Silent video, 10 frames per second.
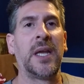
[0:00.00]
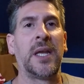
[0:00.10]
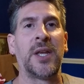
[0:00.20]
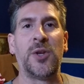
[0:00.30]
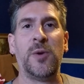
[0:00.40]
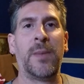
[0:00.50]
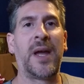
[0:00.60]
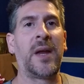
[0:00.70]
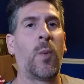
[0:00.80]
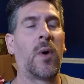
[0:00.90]
You
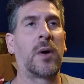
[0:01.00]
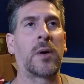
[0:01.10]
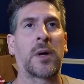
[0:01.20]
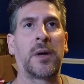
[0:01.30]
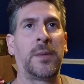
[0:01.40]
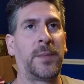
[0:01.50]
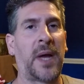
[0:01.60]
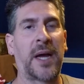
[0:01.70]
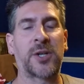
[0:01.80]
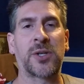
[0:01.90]
may work
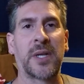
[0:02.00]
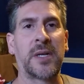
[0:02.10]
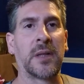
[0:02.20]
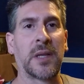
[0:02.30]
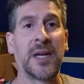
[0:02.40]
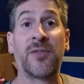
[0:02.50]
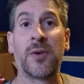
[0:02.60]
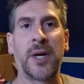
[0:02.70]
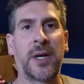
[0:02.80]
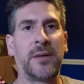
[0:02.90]
actually
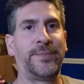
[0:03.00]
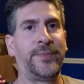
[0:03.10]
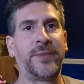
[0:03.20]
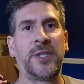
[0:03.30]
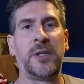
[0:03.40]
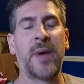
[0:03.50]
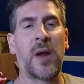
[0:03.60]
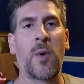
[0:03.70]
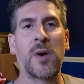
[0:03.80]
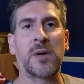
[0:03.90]
delivering you may
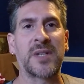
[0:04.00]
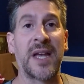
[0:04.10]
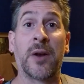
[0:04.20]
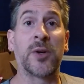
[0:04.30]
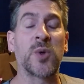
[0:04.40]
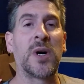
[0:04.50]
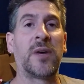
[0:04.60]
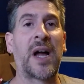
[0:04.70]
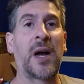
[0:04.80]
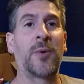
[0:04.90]
work 10 or 12
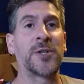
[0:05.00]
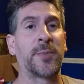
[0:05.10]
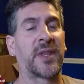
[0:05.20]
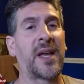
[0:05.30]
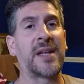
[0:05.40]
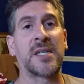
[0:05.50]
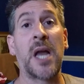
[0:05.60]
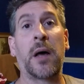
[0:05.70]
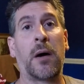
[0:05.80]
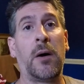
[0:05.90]
hours, but that's
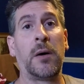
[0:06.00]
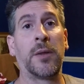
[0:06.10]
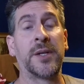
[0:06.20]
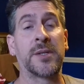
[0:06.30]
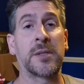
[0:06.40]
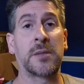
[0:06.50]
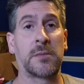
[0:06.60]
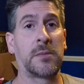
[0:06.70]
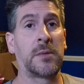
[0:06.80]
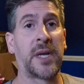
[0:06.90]
not all that's
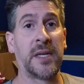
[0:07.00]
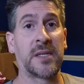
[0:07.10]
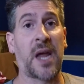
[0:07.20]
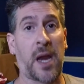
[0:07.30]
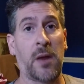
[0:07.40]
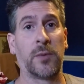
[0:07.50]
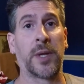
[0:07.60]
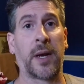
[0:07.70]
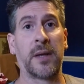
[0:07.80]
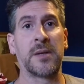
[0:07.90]
entailed
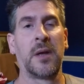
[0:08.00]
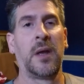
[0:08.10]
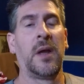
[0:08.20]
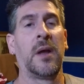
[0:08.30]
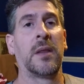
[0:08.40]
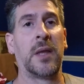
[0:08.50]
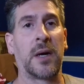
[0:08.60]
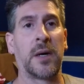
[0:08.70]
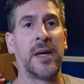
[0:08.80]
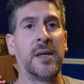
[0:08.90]
in it.
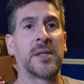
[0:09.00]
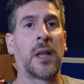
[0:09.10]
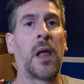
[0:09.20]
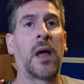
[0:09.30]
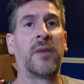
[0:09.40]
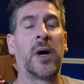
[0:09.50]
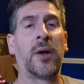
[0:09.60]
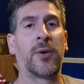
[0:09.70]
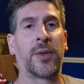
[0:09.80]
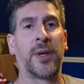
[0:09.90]
There is a lot of
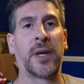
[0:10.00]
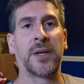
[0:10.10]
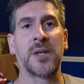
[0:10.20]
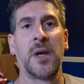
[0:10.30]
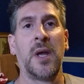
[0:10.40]
other things.